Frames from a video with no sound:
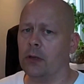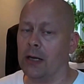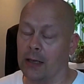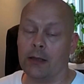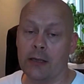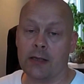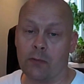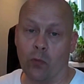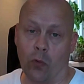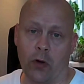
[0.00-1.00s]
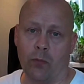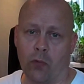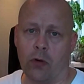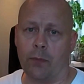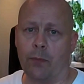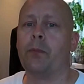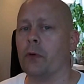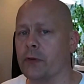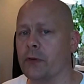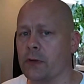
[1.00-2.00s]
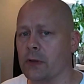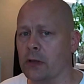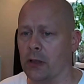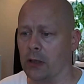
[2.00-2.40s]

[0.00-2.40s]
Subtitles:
at least one more person